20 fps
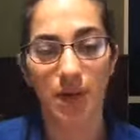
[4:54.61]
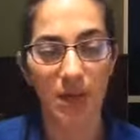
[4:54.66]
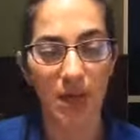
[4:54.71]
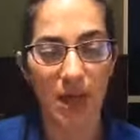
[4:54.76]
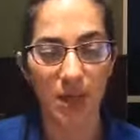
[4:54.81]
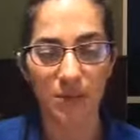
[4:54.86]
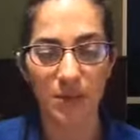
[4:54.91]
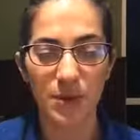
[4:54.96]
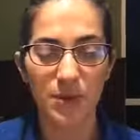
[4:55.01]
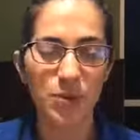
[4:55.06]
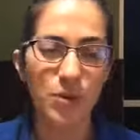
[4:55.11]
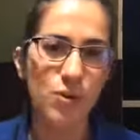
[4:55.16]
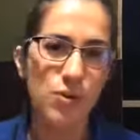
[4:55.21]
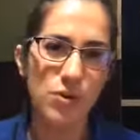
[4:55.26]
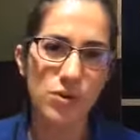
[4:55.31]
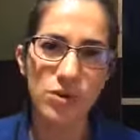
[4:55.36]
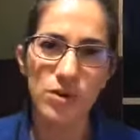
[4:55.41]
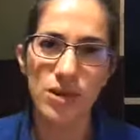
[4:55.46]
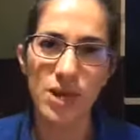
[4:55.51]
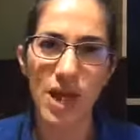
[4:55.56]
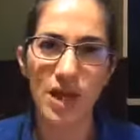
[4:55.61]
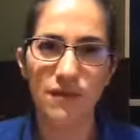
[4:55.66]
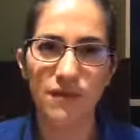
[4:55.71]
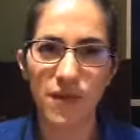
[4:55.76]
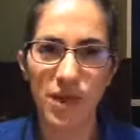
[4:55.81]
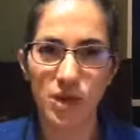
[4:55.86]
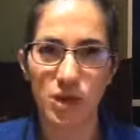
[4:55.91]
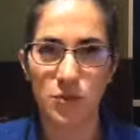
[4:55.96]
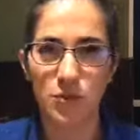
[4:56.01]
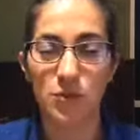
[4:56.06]
A lot of people like
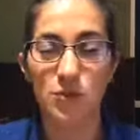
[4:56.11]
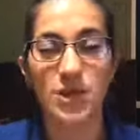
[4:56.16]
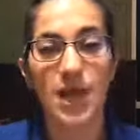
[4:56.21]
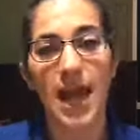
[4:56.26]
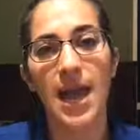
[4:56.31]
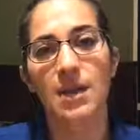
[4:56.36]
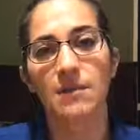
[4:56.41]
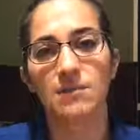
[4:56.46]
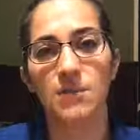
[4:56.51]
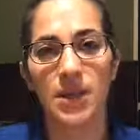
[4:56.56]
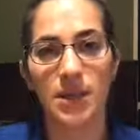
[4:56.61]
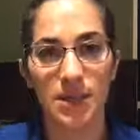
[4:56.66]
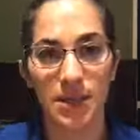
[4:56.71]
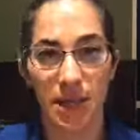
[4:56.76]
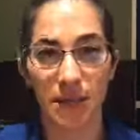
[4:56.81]
vegetables and meat.